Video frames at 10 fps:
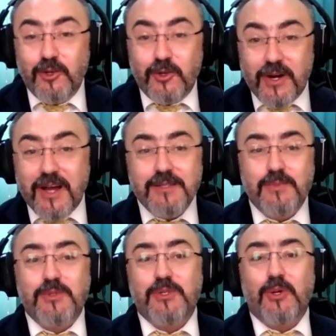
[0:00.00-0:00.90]
grasp,
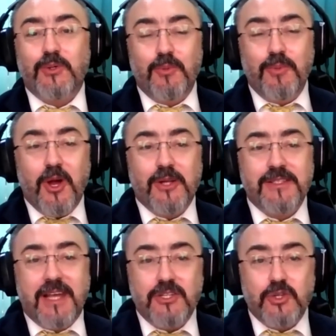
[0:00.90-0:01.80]
so to be on
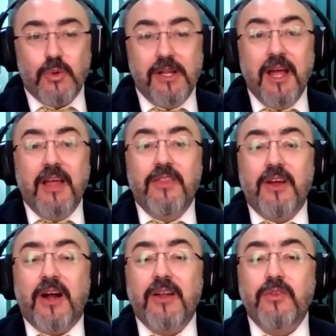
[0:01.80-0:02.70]
schedule,
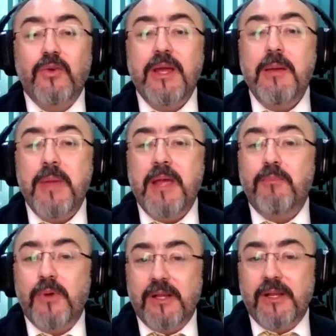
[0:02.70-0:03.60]
there are 3 main
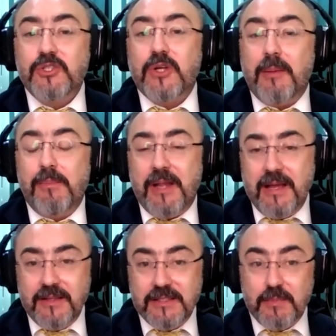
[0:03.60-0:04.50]
pillars to apply
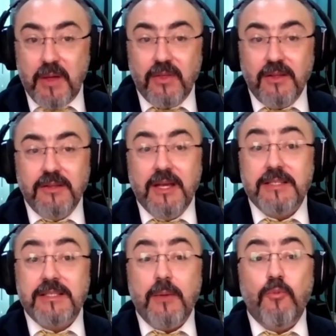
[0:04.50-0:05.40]
this method.
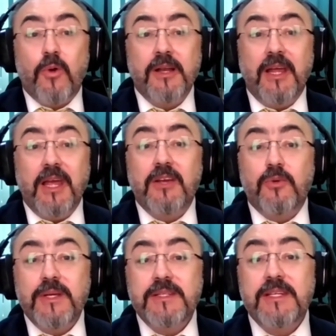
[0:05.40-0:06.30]
Step 1,
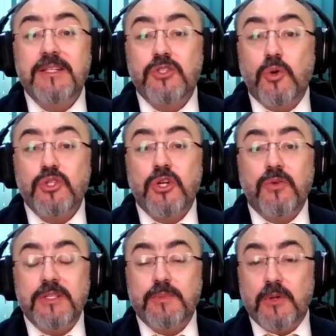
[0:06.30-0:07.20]
increasing social
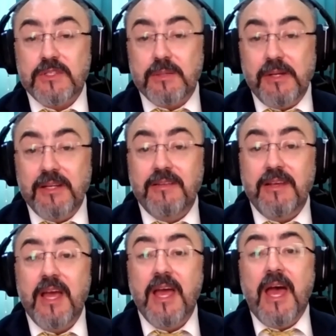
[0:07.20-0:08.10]

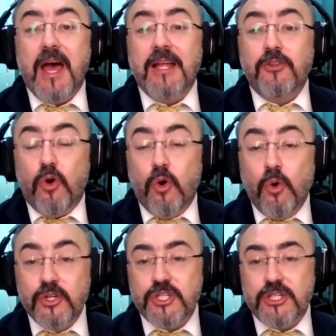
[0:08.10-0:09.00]
responsibility and
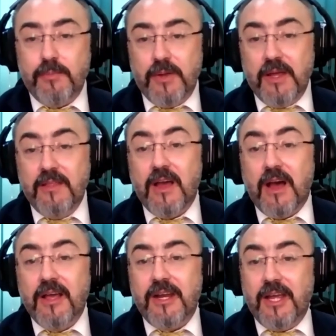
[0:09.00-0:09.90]
ownership in the
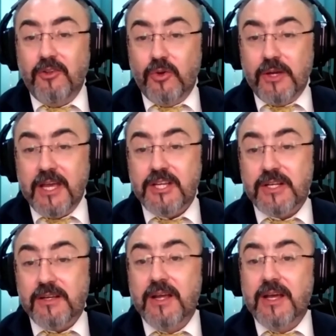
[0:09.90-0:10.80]
higher
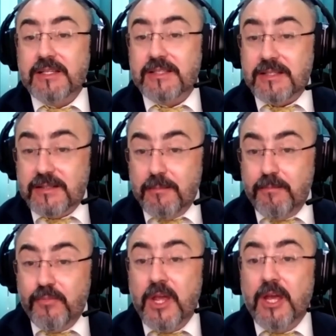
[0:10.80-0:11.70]
education
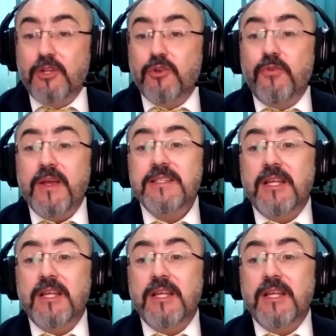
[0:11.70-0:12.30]
system to face